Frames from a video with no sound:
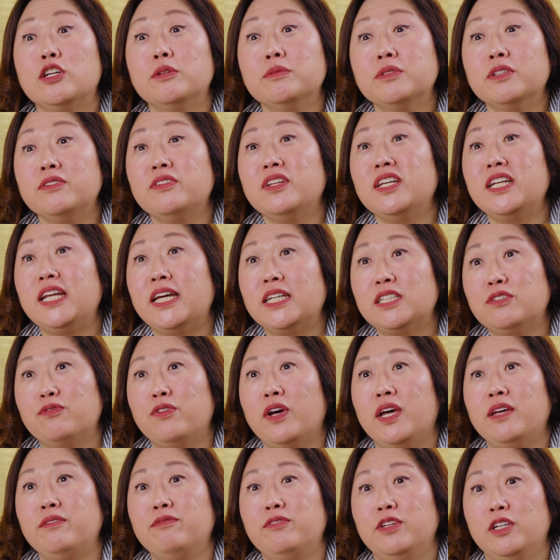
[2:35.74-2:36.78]
terms of the next
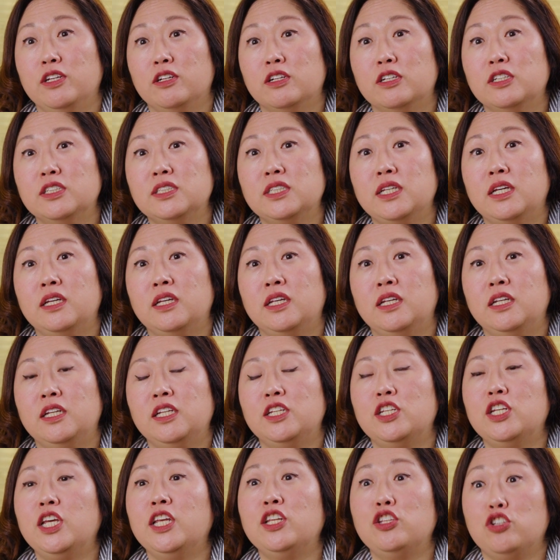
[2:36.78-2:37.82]
5 years
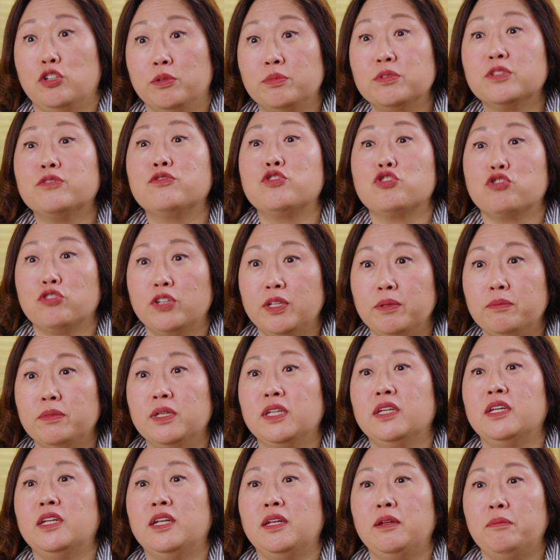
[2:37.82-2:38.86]
and in terms of
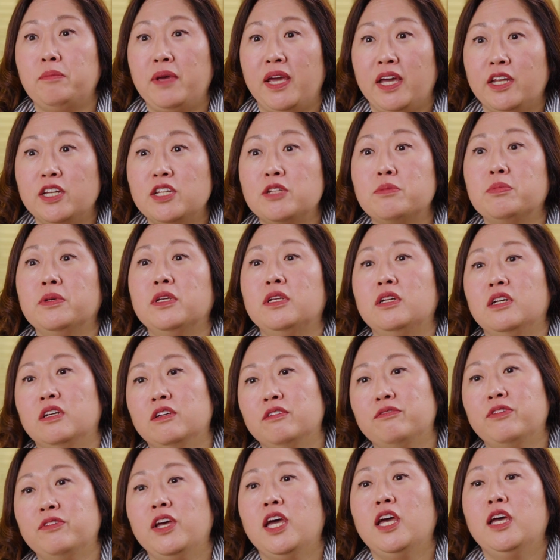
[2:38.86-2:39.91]
treatment and management
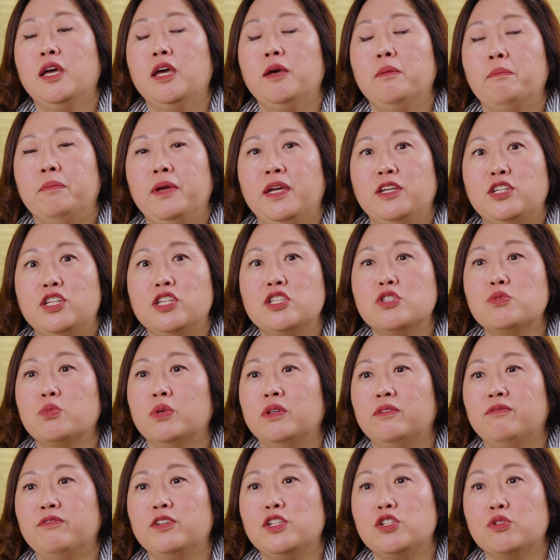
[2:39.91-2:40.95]
of patients
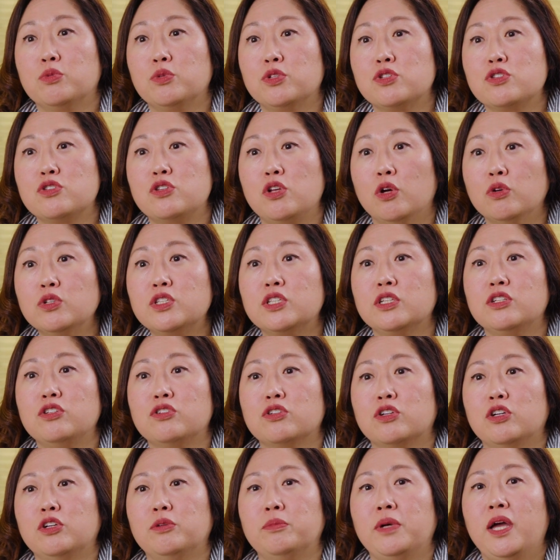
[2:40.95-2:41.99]
with visual snow
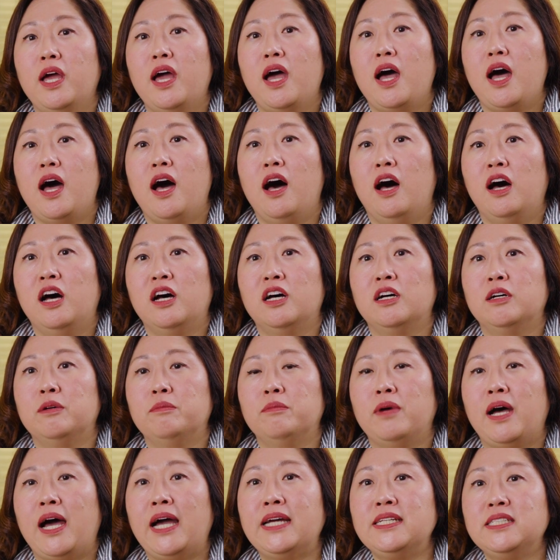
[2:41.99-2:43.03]
syndrome,
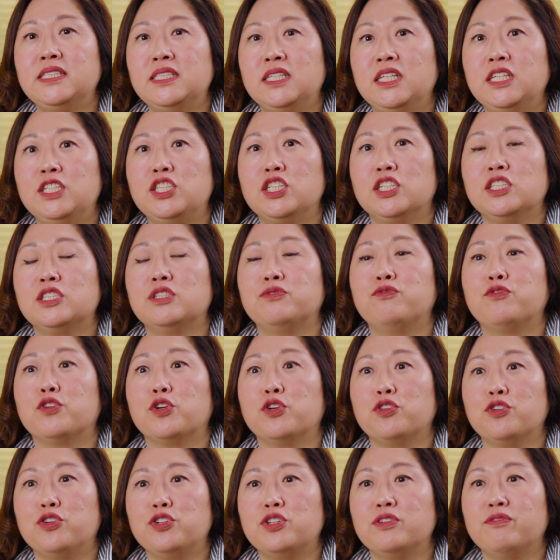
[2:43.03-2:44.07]
I see just
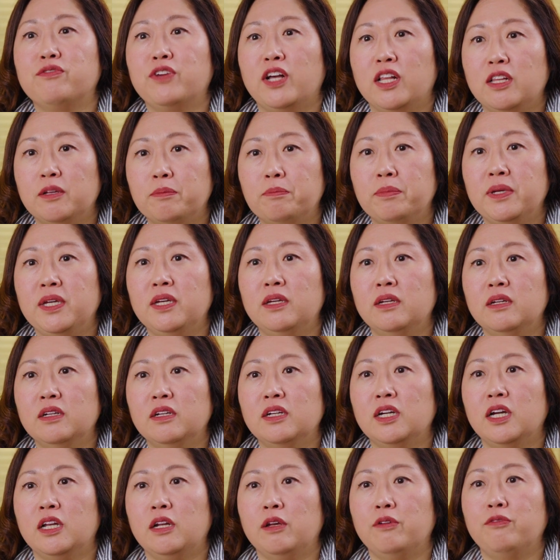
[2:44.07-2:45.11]
further developing
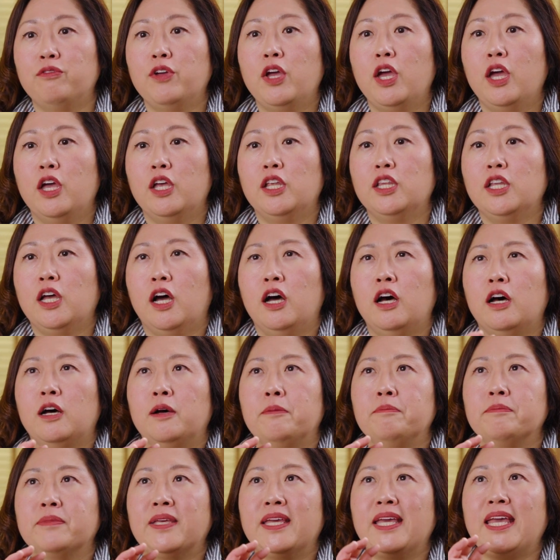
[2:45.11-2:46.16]
kind
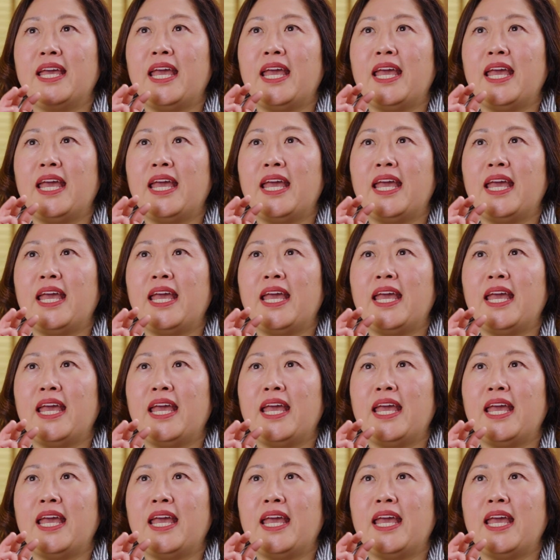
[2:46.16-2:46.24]
of